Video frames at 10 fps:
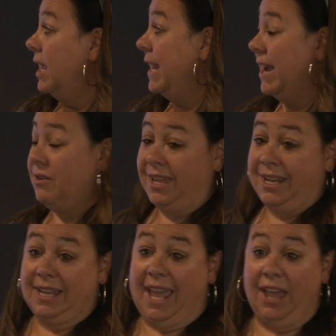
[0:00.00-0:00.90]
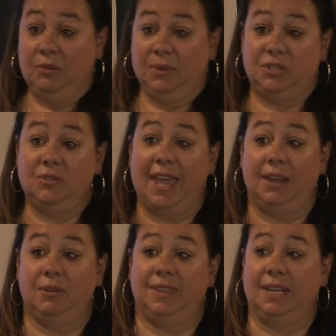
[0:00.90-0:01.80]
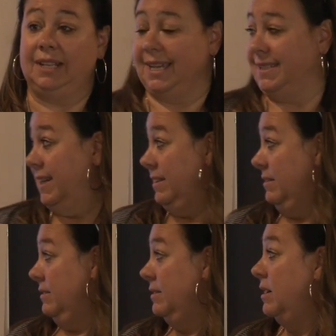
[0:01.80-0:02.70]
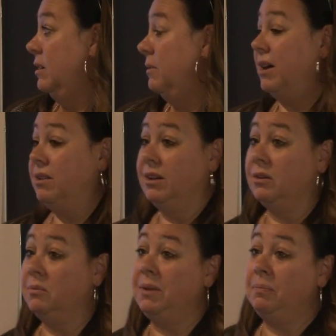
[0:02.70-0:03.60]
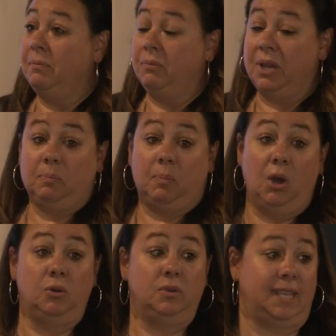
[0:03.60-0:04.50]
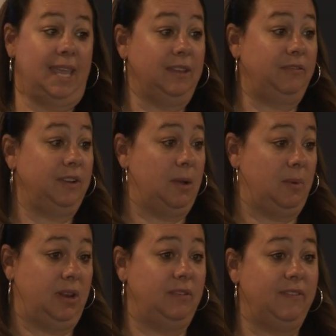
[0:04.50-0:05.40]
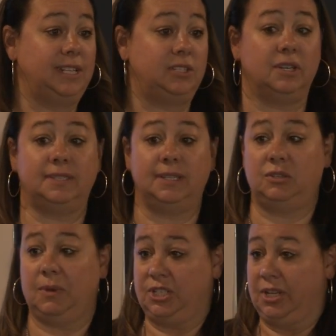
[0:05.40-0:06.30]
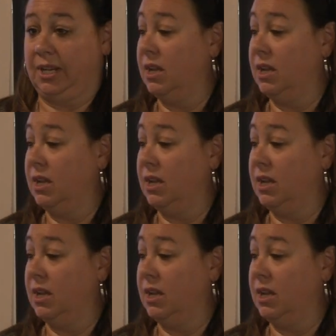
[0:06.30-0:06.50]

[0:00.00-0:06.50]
Now, how do we do that within a lesson? Well, we pose a phenomenon, an event or a situation.